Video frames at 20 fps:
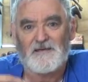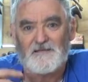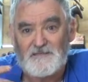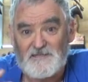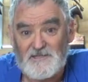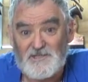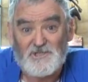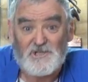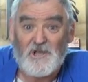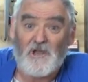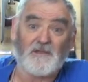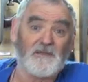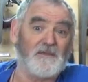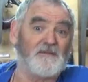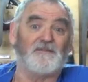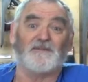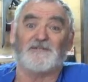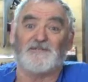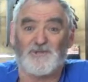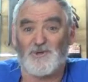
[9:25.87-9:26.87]
to show you
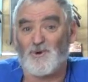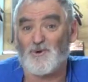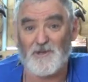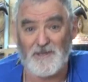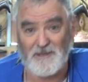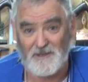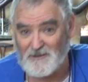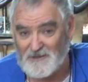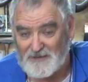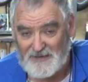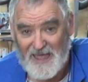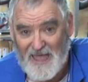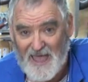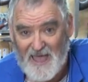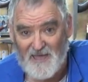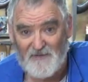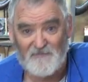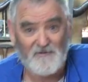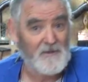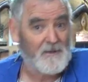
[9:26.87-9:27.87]
the joy you can
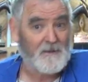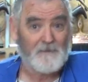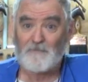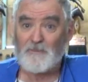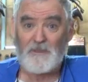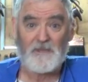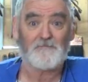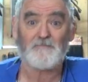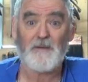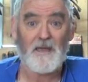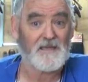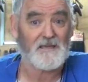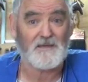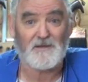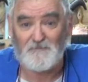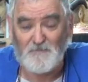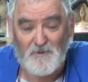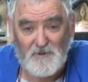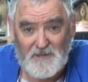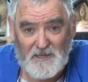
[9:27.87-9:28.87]
have in making
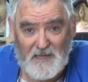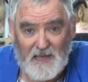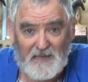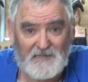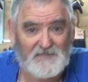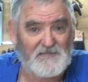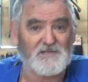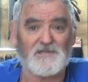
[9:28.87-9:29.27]
a bookcase.